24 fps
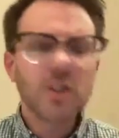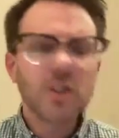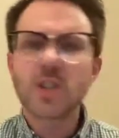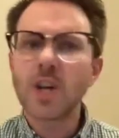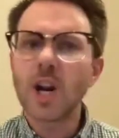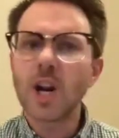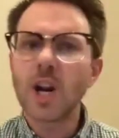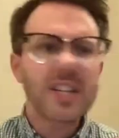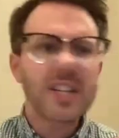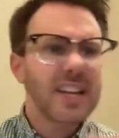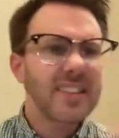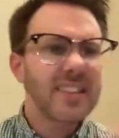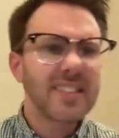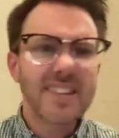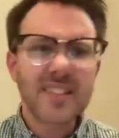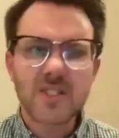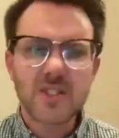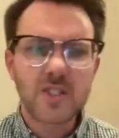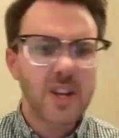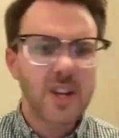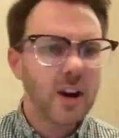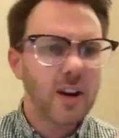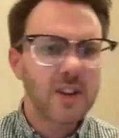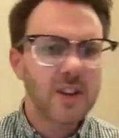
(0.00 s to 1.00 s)
Start to get these
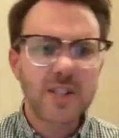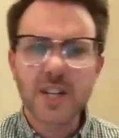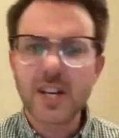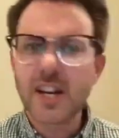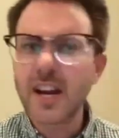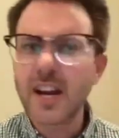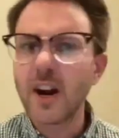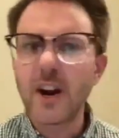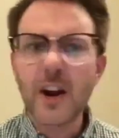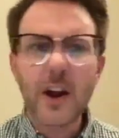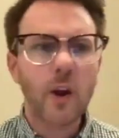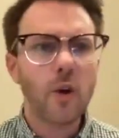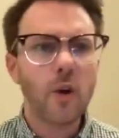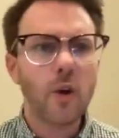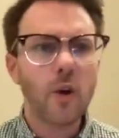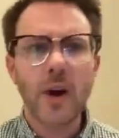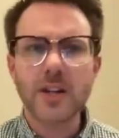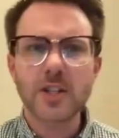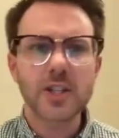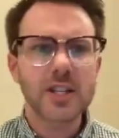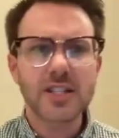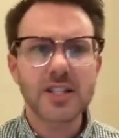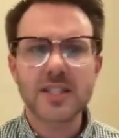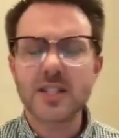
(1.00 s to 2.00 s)
generic
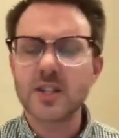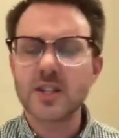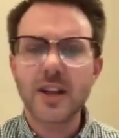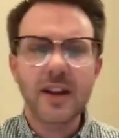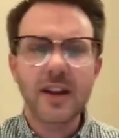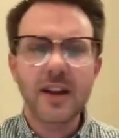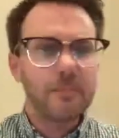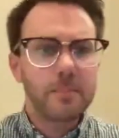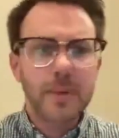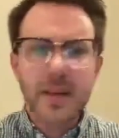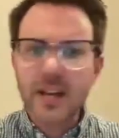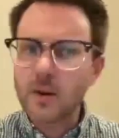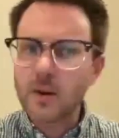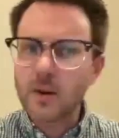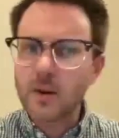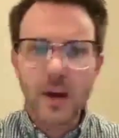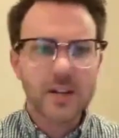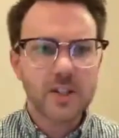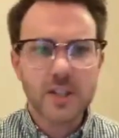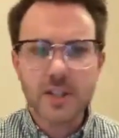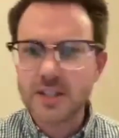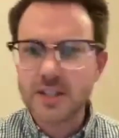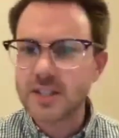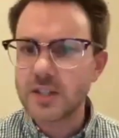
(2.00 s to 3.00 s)
questions that you have big
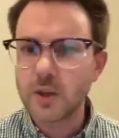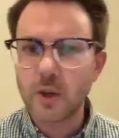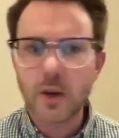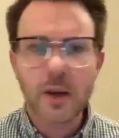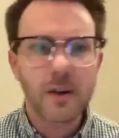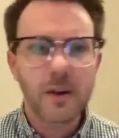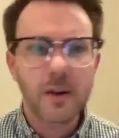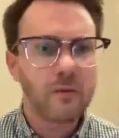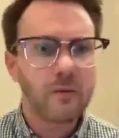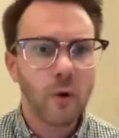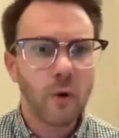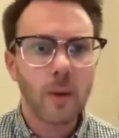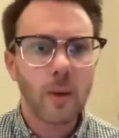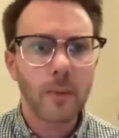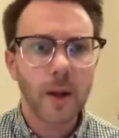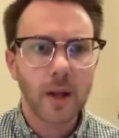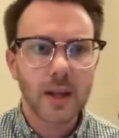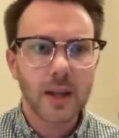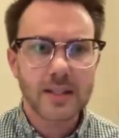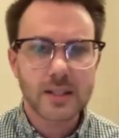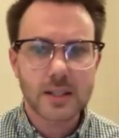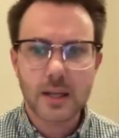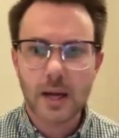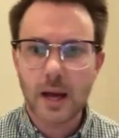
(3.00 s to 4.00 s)
questions that you can form a
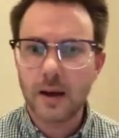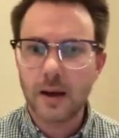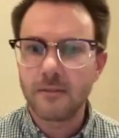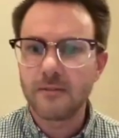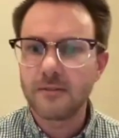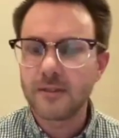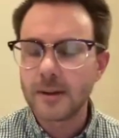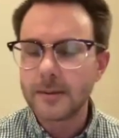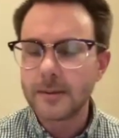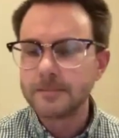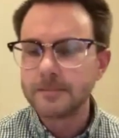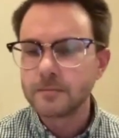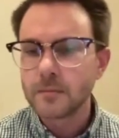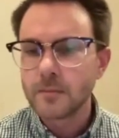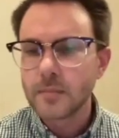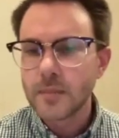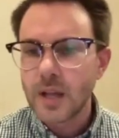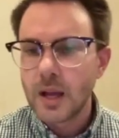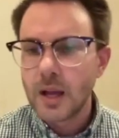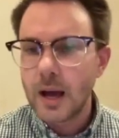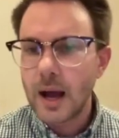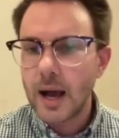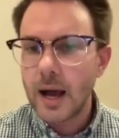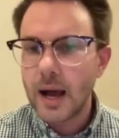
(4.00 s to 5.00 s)
list of.
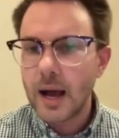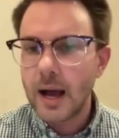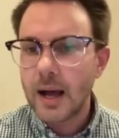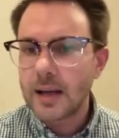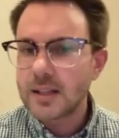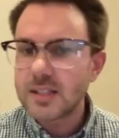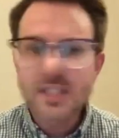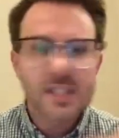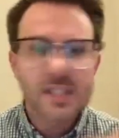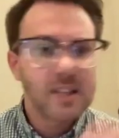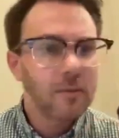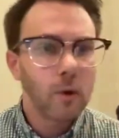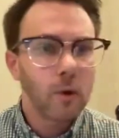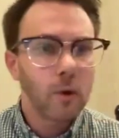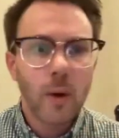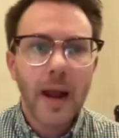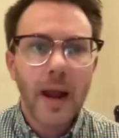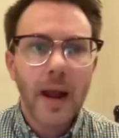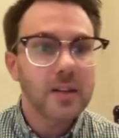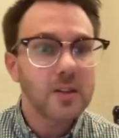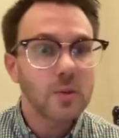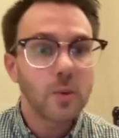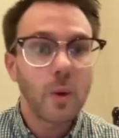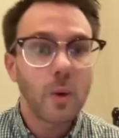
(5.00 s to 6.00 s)
Civil
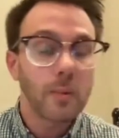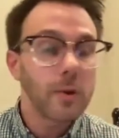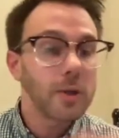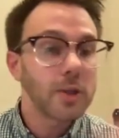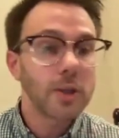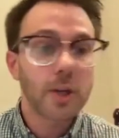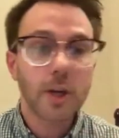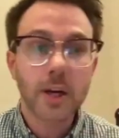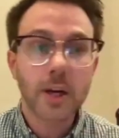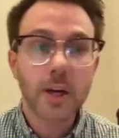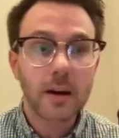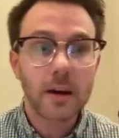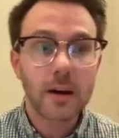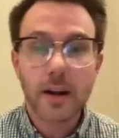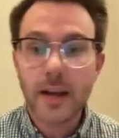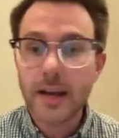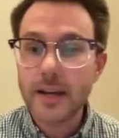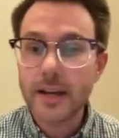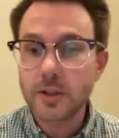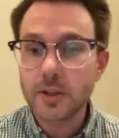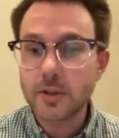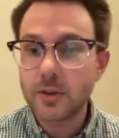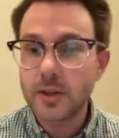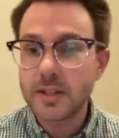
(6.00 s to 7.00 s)
rights. What was your
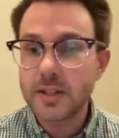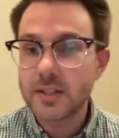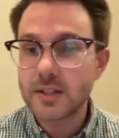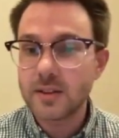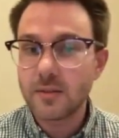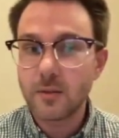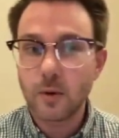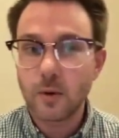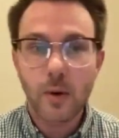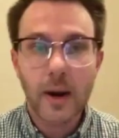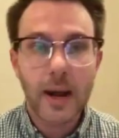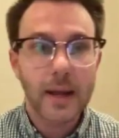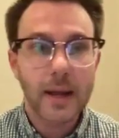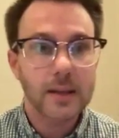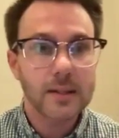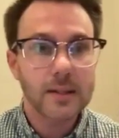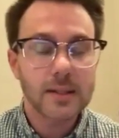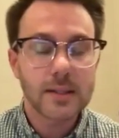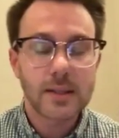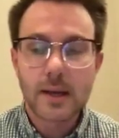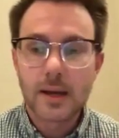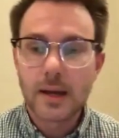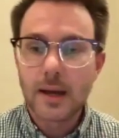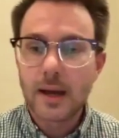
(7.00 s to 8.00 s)
congregation doing civil
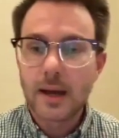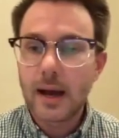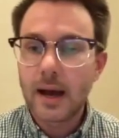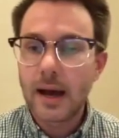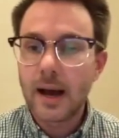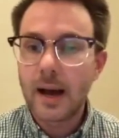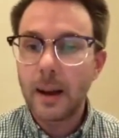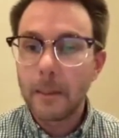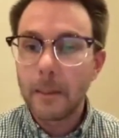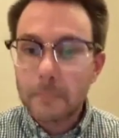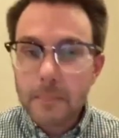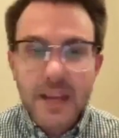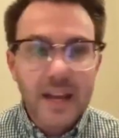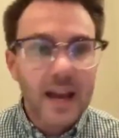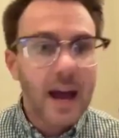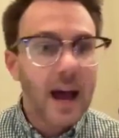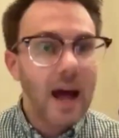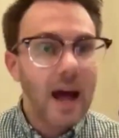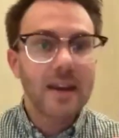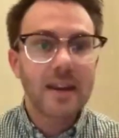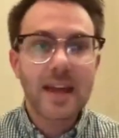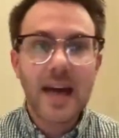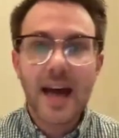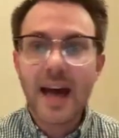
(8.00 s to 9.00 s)
rights?
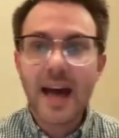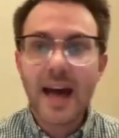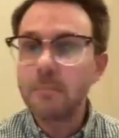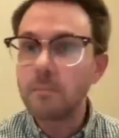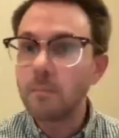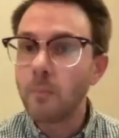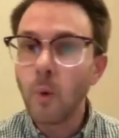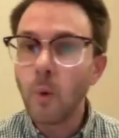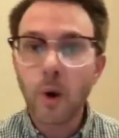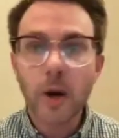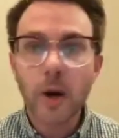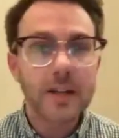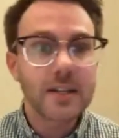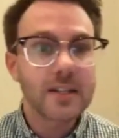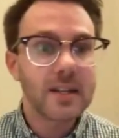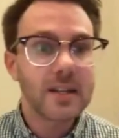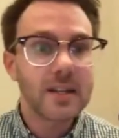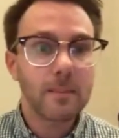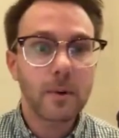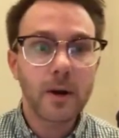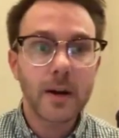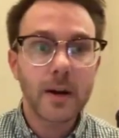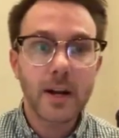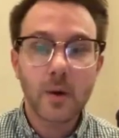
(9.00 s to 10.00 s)
Beyond that, more
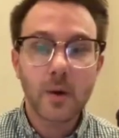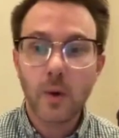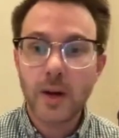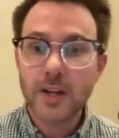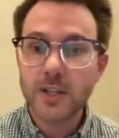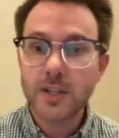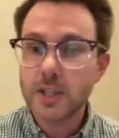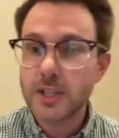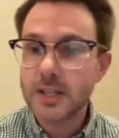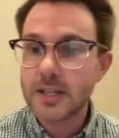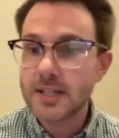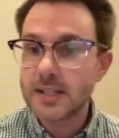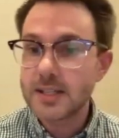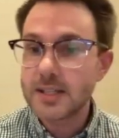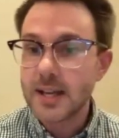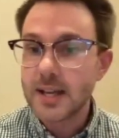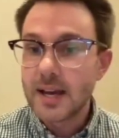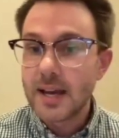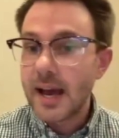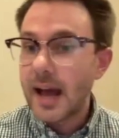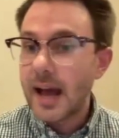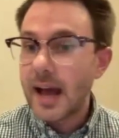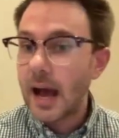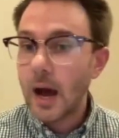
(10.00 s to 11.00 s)
contemporary questions.
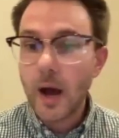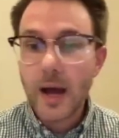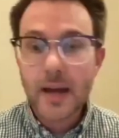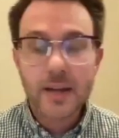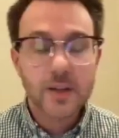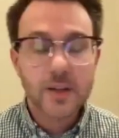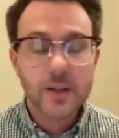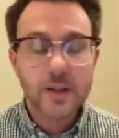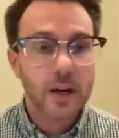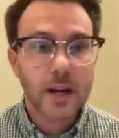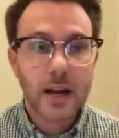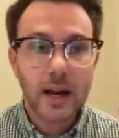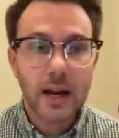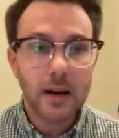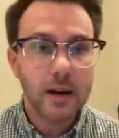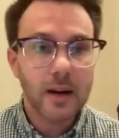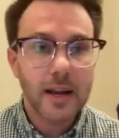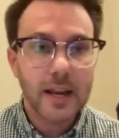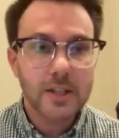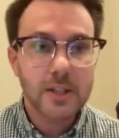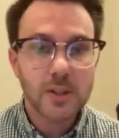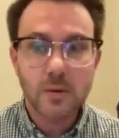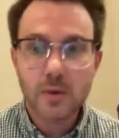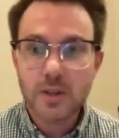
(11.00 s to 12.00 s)
How has your
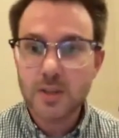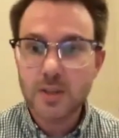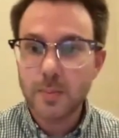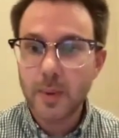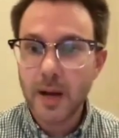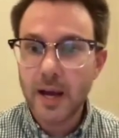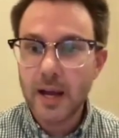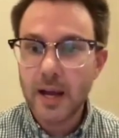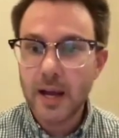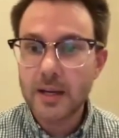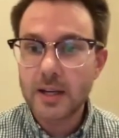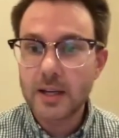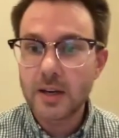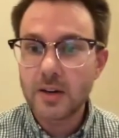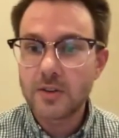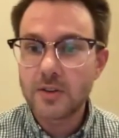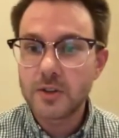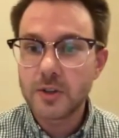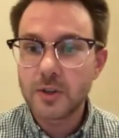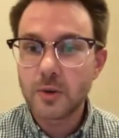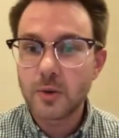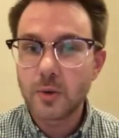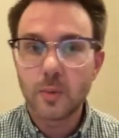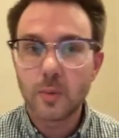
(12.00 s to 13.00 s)
congregation responded
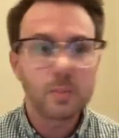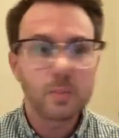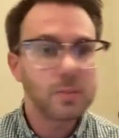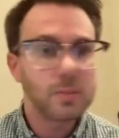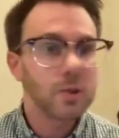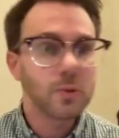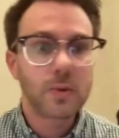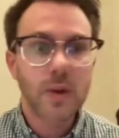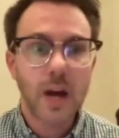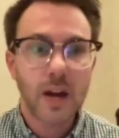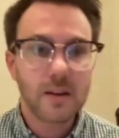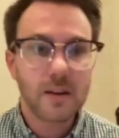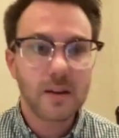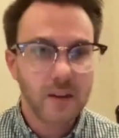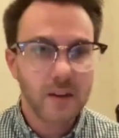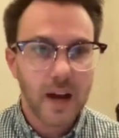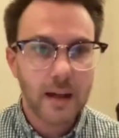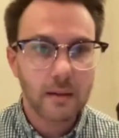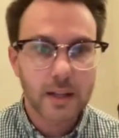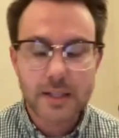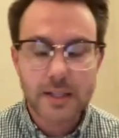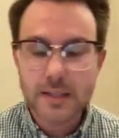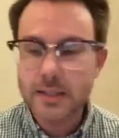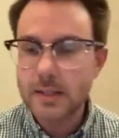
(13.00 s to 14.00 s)
to gun
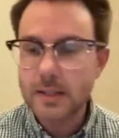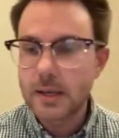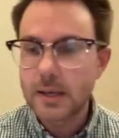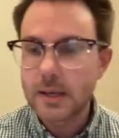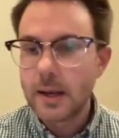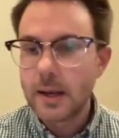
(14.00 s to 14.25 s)
violence?